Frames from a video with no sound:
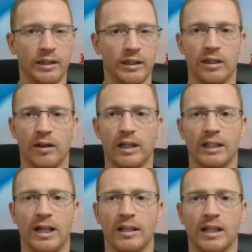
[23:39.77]

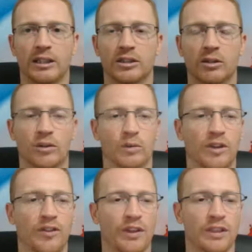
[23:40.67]
again, I just don't know what
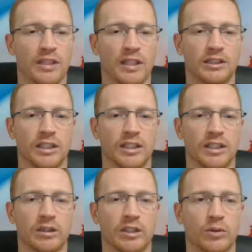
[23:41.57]
to think of Sanchez. I'm
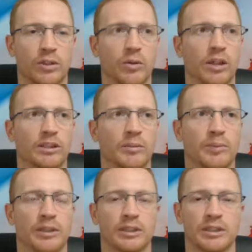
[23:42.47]
really intrigued to watch him
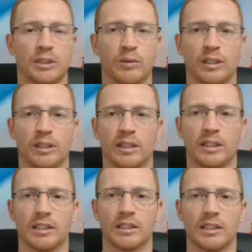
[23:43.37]
pitch and see what he's like
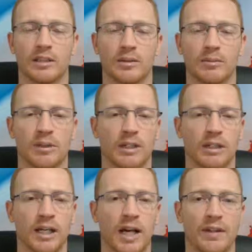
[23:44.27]
this season. But
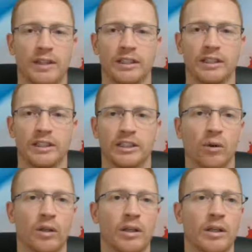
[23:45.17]
a guy that, in
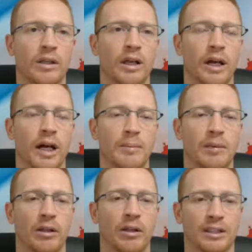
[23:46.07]
general, I'm
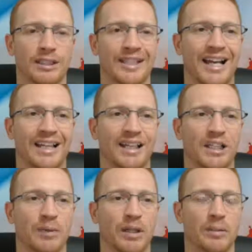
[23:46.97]
not looking to stack
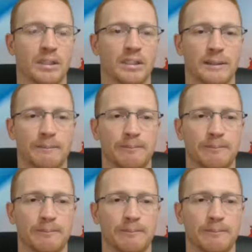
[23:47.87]
against by any means.